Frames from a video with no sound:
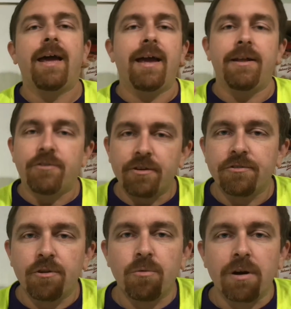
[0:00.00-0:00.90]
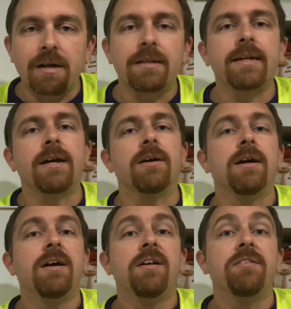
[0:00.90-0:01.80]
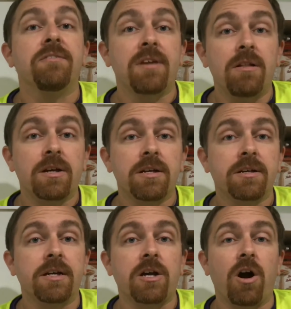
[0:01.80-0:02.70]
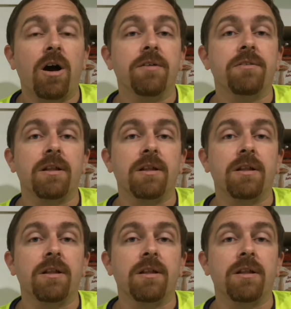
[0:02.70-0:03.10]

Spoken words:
And just so we're clear, silica can cause